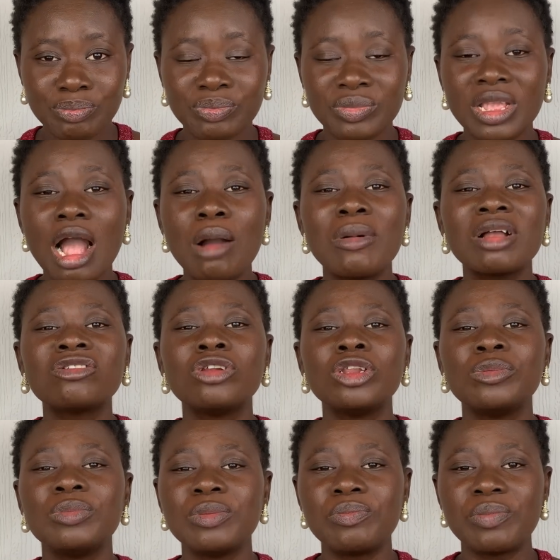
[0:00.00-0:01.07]
How much will you
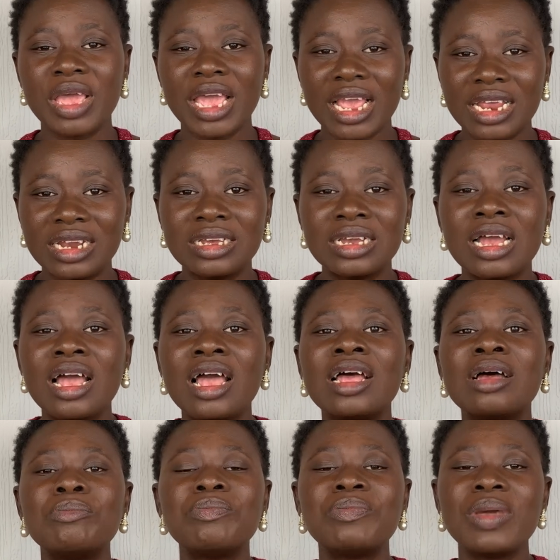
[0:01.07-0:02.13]
be paid?
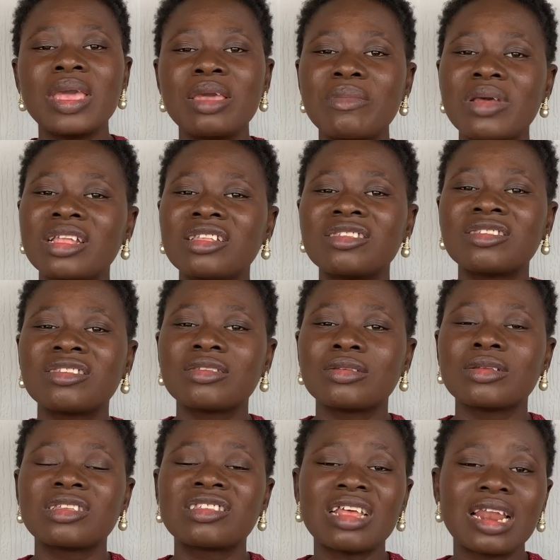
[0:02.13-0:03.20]

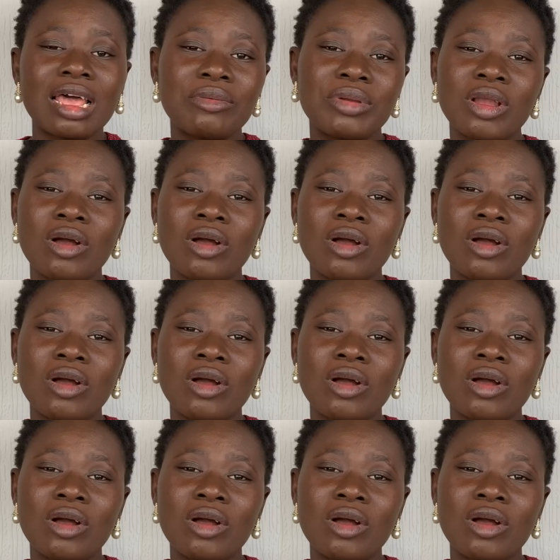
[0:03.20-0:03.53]
Salary